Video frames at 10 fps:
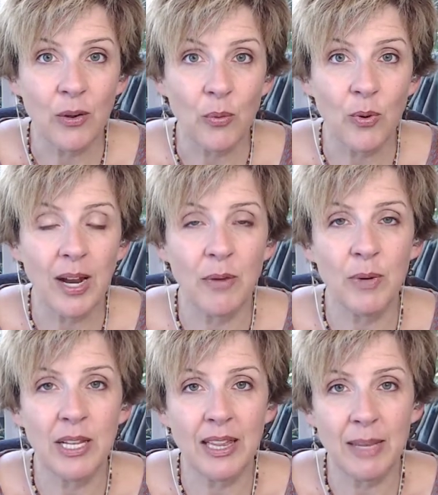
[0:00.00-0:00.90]
where I
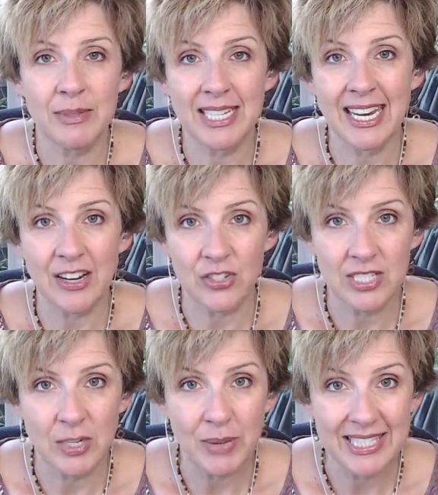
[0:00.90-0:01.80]
reclaimed connection
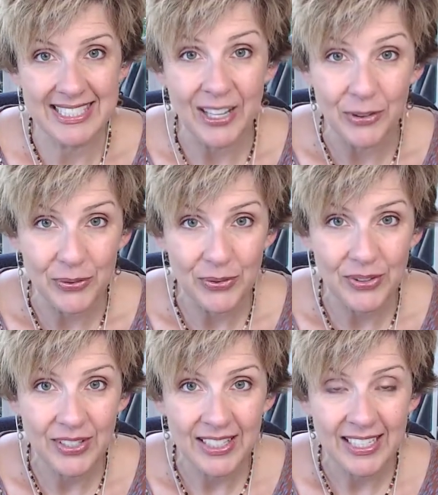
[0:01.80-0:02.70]
to myself.
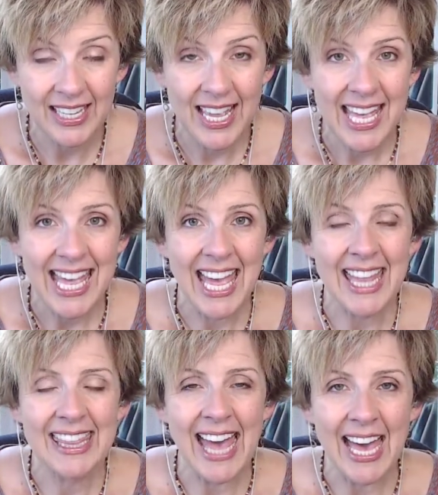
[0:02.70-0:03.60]

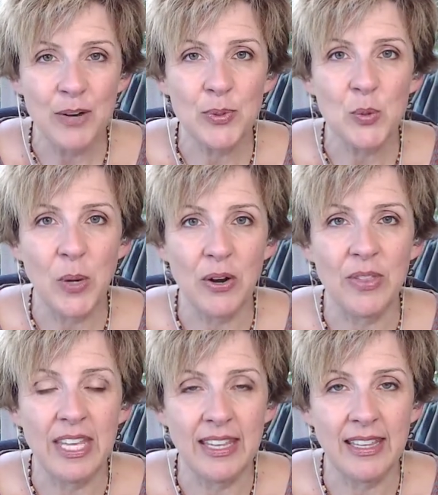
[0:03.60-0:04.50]
And that was where the
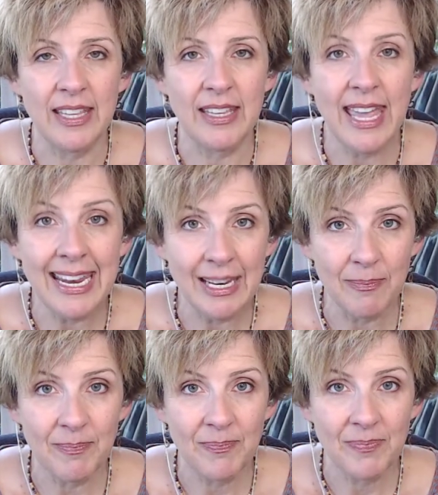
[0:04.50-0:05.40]
healing came.
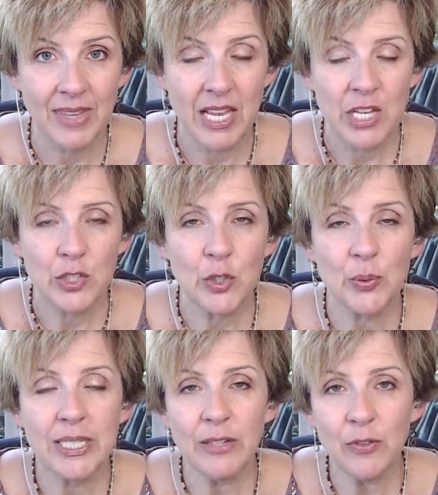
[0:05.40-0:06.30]
So
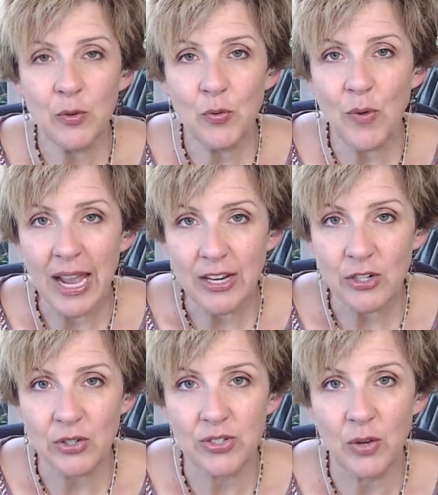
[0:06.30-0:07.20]
if you find
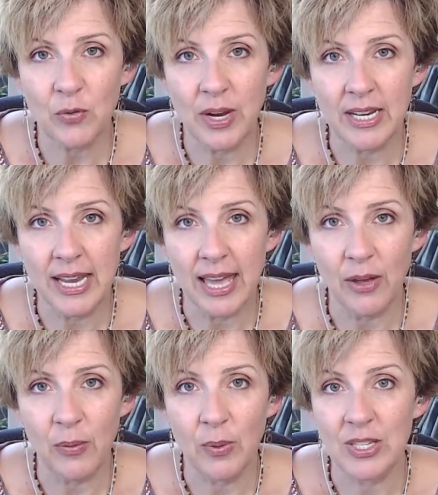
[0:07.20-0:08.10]
yourself right
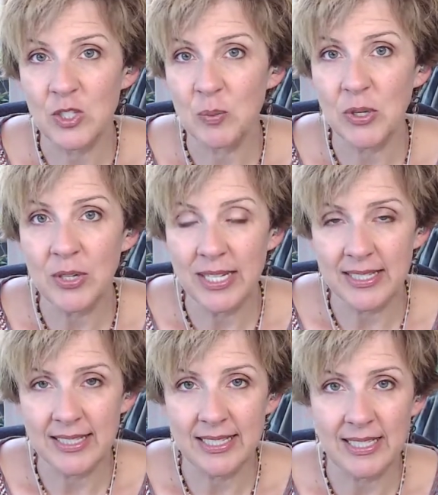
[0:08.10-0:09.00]
now
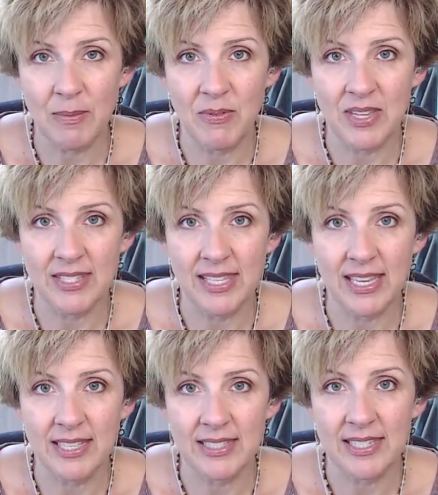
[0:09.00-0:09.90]
experiencing some of these
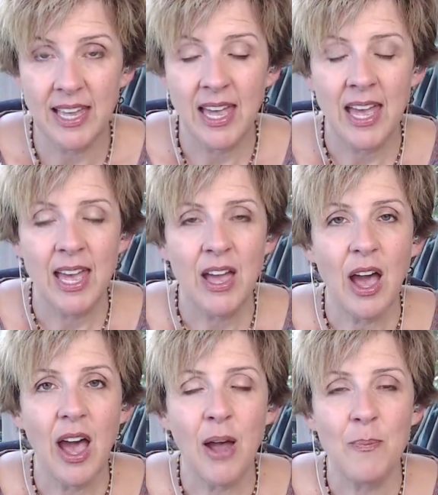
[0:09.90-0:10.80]
things,
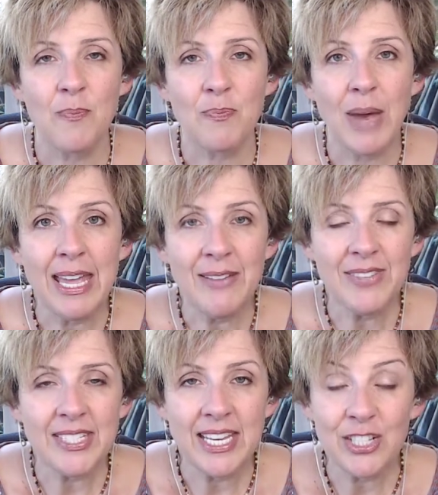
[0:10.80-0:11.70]
my
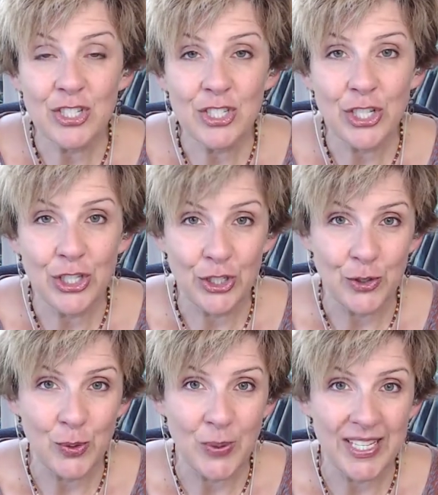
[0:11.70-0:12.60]
invitation to
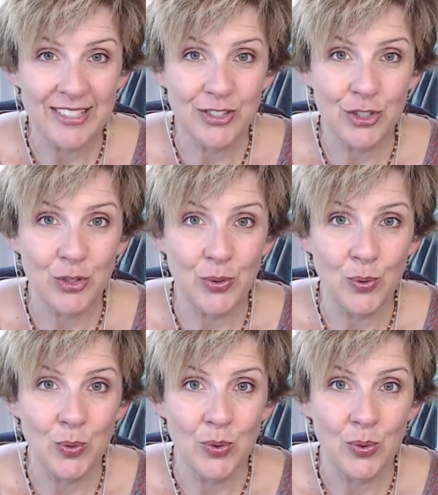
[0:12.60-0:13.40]
you is to